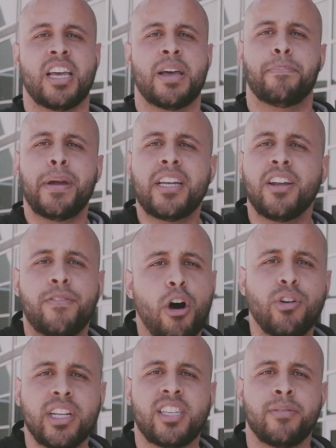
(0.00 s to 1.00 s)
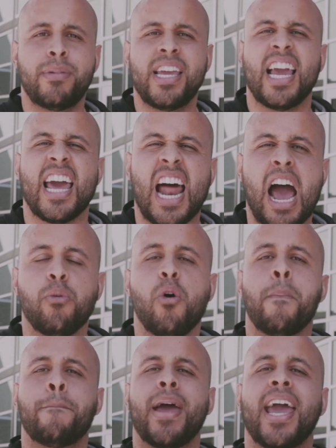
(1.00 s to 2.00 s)
Be devoted to me and I will
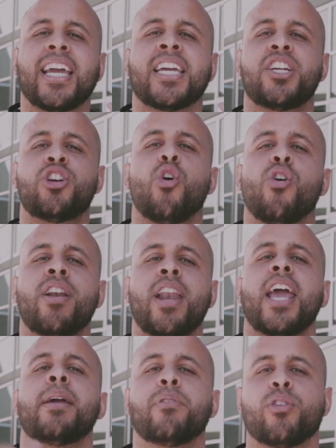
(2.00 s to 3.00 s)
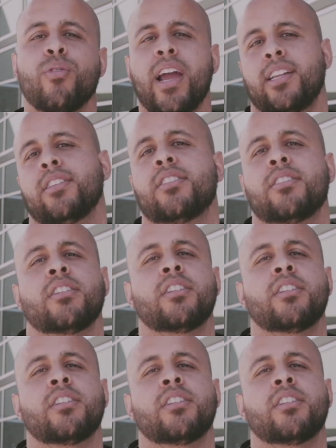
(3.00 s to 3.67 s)
make your name great.